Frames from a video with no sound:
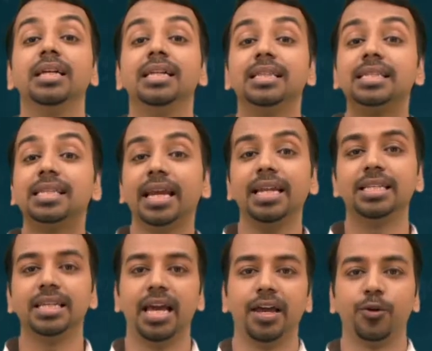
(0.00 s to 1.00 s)
The second
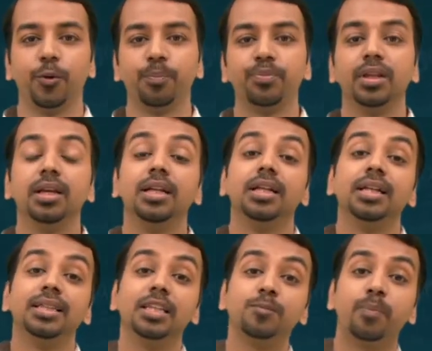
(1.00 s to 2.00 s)
scenario,
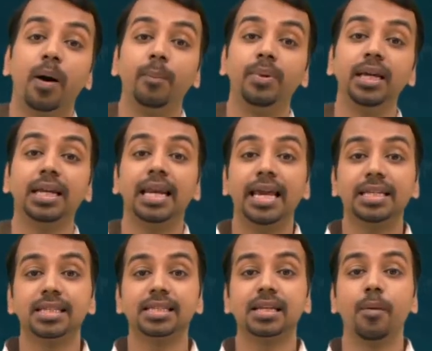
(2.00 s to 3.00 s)
this public likes
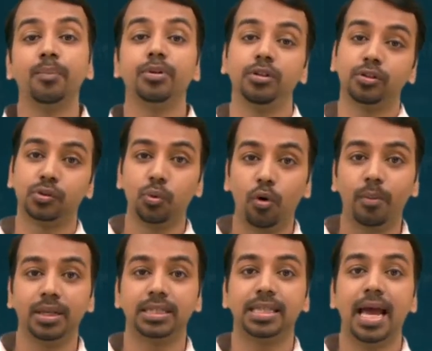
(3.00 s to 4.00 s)
this company so
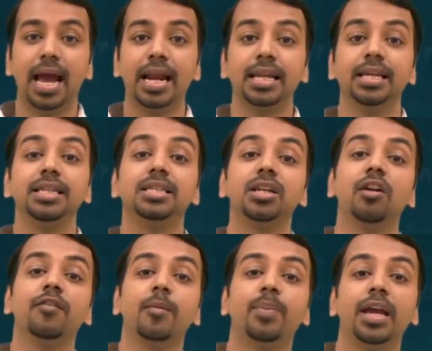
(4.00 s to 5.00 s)
much that instead
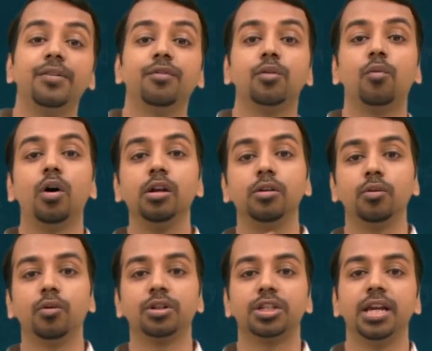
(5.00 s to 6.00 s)
of applying for 1
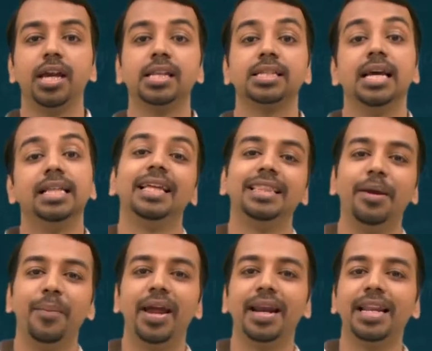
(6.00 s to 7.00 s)
crore shares, they
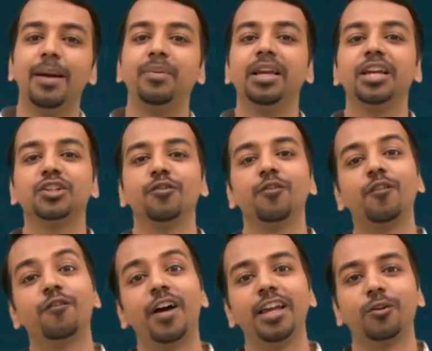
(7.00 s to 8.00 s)
made an application for
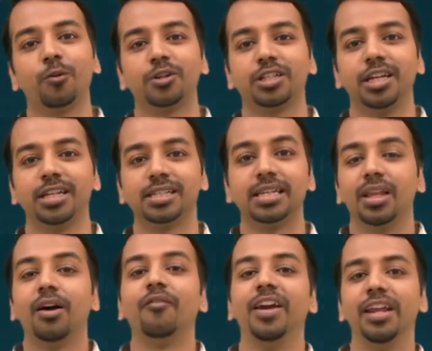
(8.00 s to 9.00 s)
5 crore shares.
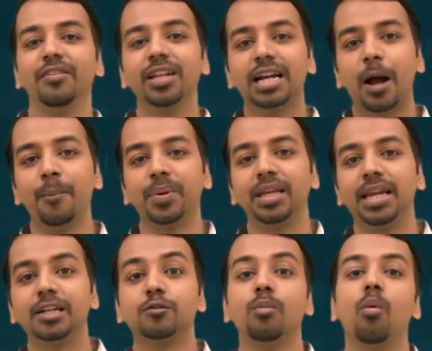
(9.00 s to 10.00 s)
Whenever a company
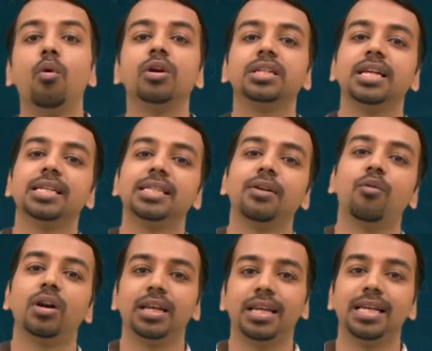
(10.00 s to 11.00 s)
gets more shares than
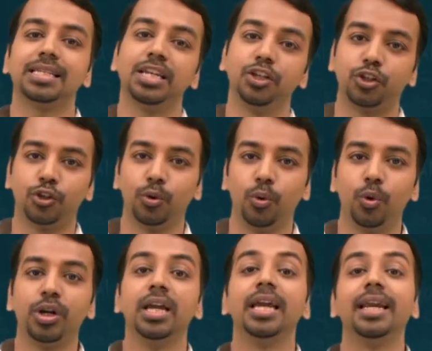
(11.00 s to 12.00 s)
what it has
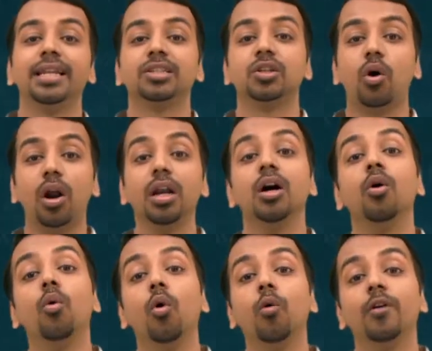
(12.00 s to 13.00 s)
issued, it is called
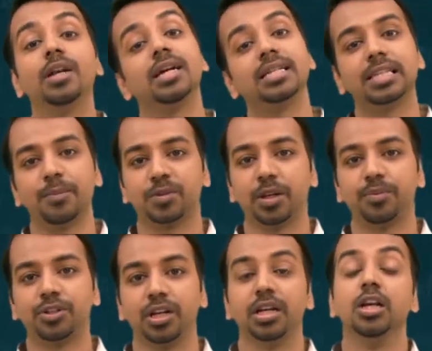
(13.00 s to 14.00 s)

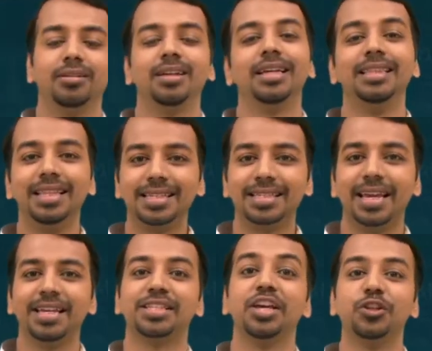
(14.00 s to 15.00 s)
oversubscription. In this
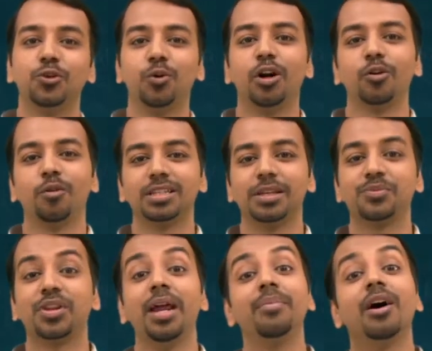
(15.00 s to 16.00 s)
case, the issue got
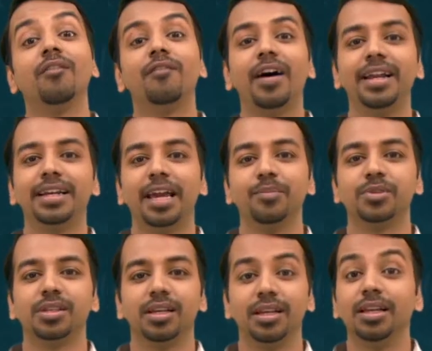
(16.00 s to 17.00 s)
oversubscribed 5
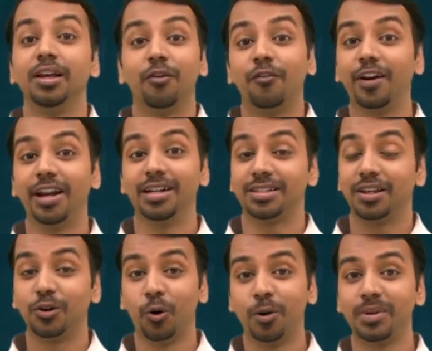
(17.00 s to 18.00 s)
times. Friends,
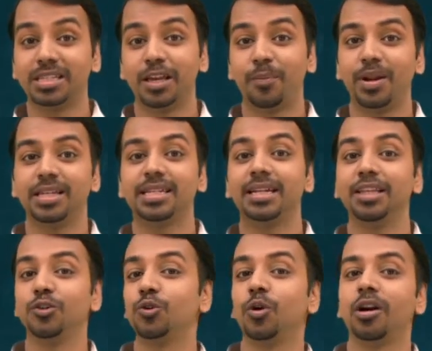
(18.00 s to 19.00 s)
don't be surprised that the
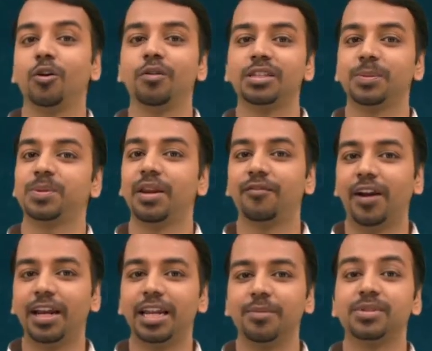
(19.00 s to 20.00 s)
issue got oversubscribed
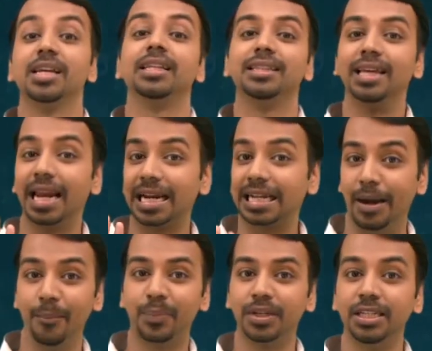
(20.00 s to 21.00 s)
5 times. There are
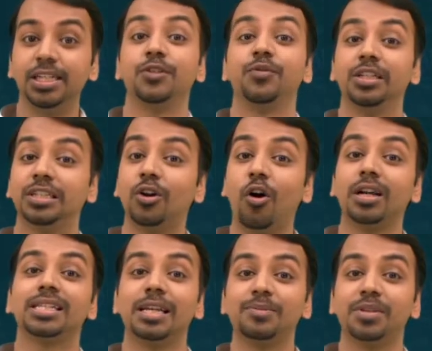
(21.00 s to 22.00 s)
companies which
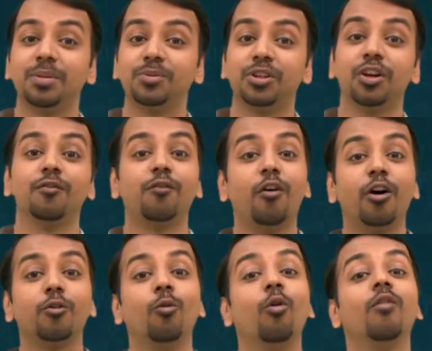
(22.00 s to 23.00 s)
got subscription
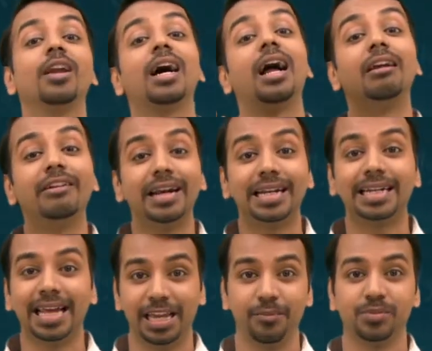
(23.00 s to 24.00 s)
for over 100
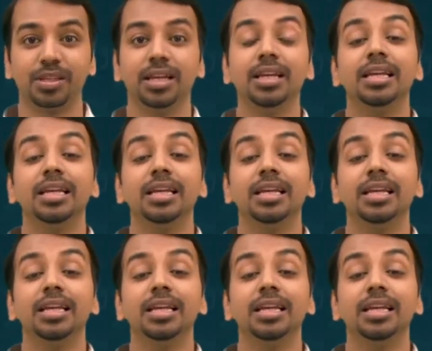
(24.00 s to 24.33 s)
times.